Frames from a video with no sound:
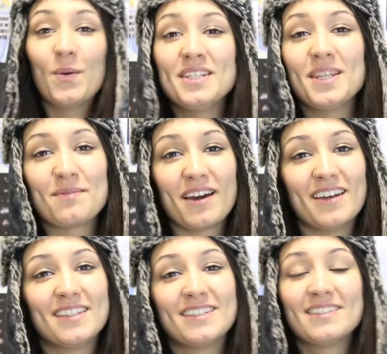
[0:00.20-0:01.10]
What's up,
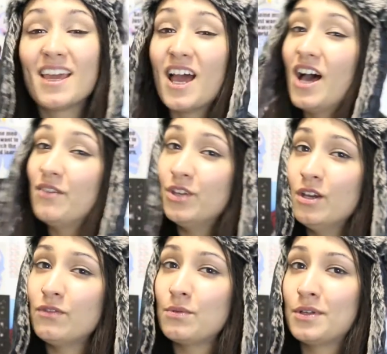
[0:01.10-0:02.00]
guys? Have you
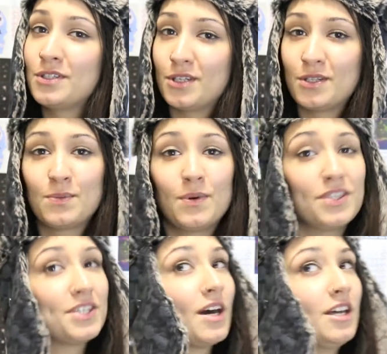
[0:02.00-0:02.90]
ever wondered why the
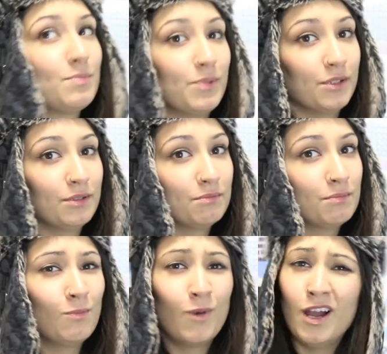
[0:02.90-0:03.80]
sky's blue?
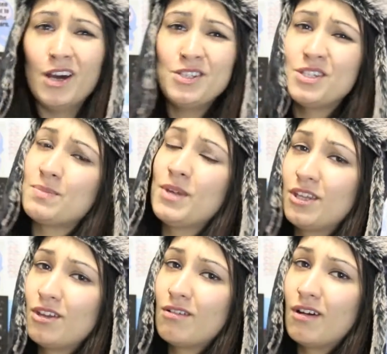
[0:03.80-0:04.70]
Why onions make you
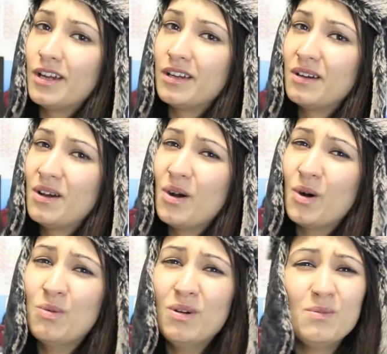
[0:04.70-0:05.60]
cry? Or
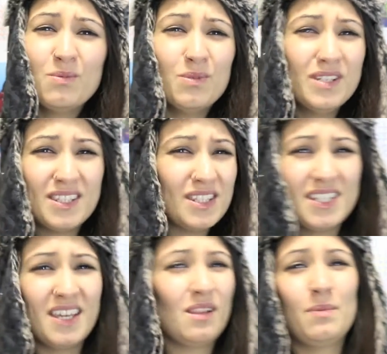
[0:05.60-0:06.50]
what was the
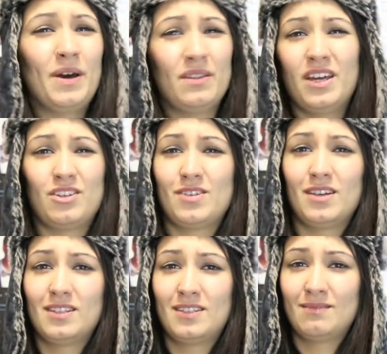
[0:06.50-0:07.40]
deal about that
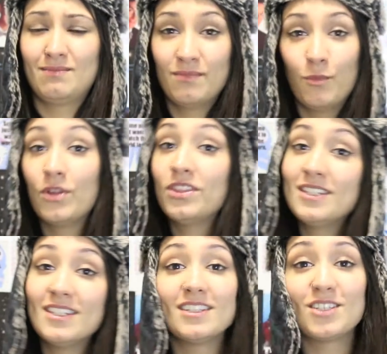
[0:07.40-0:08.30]
dress? Well, this
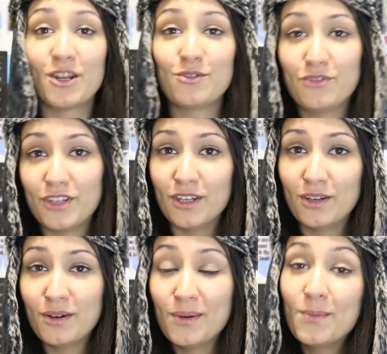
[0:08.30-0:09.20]
is the channel for
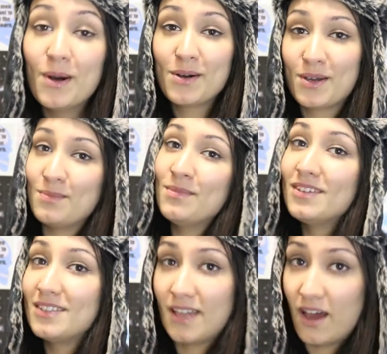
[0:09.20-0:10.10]
you. Welcome
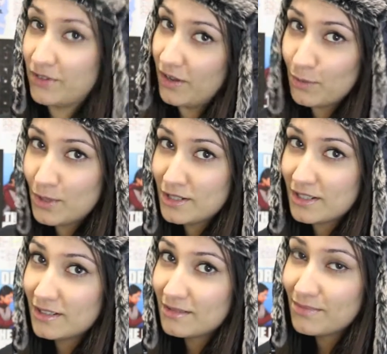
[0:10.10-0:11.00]
to Have You Ever Wondered?